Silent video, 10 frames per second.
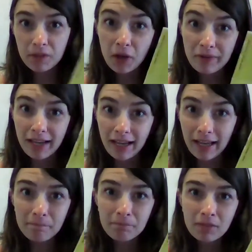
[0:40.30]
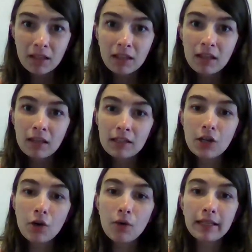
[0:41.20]
Okay?
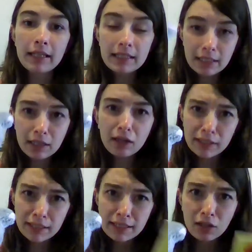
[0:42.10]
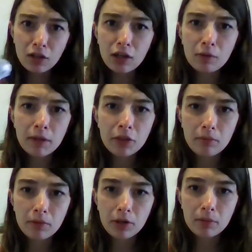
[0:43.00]
So he's going to listen along with you.
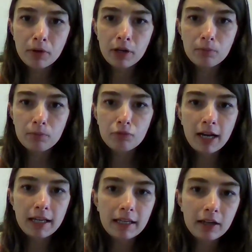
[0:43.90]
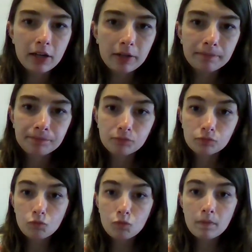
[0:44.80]
I'm going to put him right here
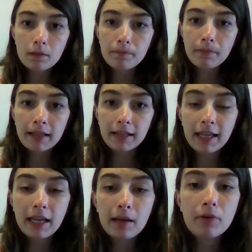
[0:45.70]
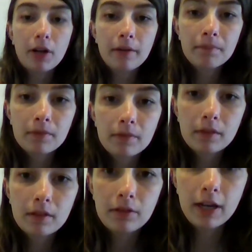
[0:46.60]
by the camera,
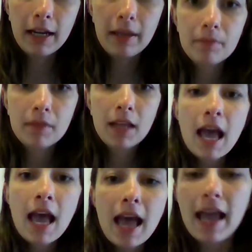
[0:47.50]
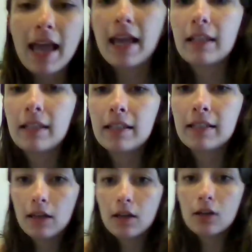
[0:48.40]
right? And
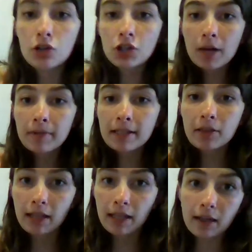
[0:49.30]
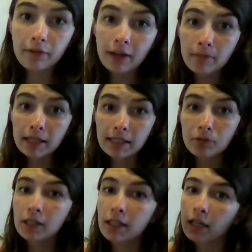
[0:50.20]
your job is to think of him as I'm
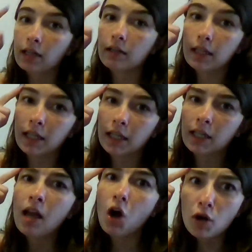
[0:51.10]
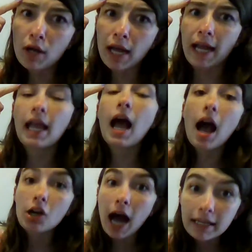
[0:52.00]
reading and think, okay,
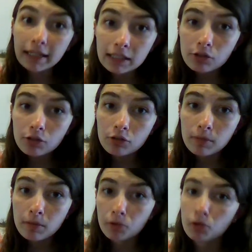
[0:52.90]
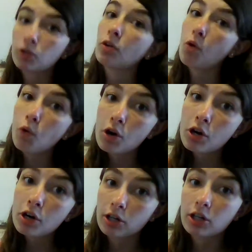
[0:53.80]
I need to remember the
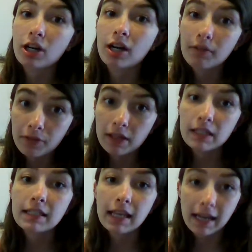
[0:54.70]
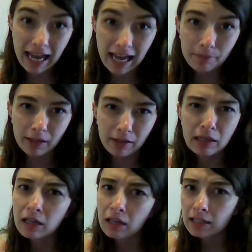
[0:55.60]
order of things that happen.
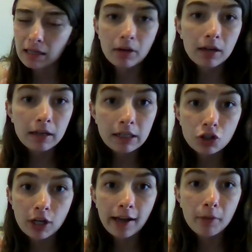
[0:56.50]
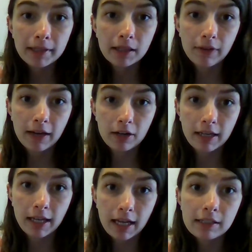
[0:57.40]
So I'm going to need your help at the very
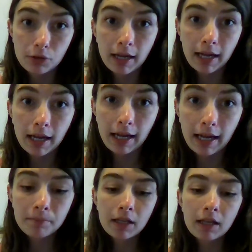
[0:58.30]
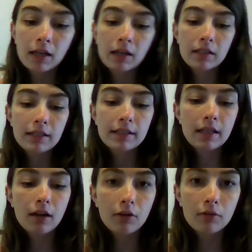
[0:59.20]
end, okay?
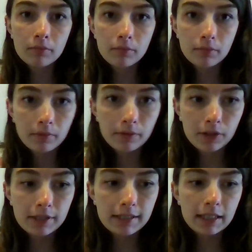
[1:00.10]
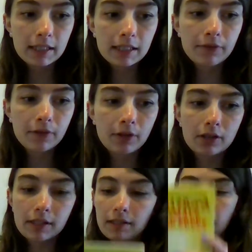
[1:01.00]
So, first things
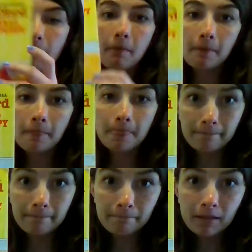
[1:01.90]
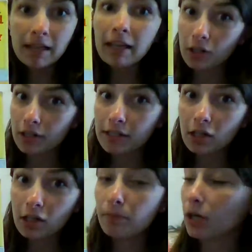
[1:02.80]
first, here's
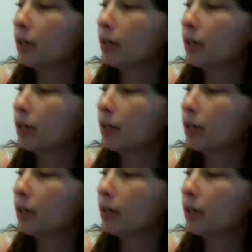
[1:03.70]
our book.